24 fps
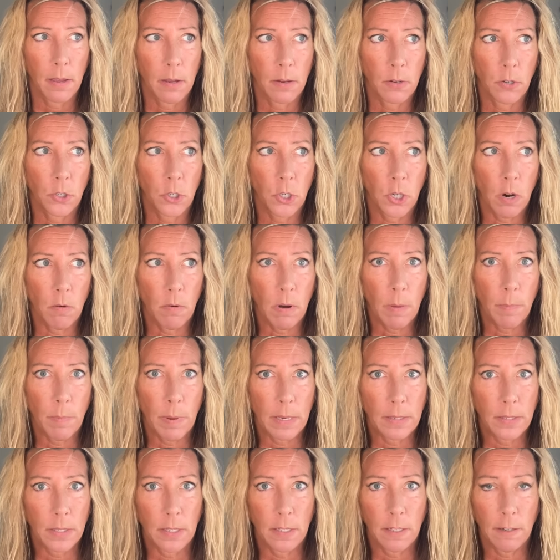show up
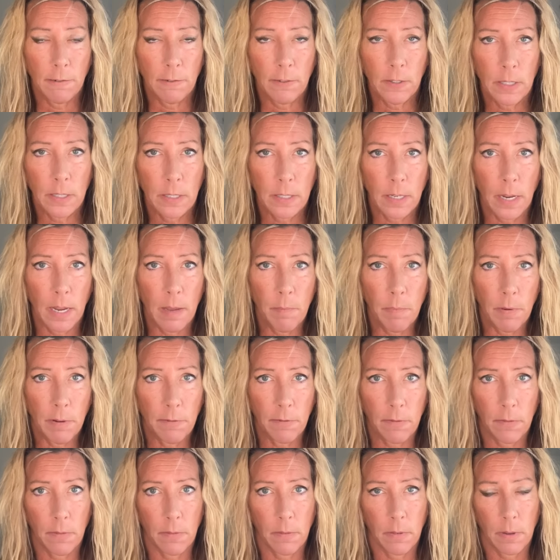as a different type of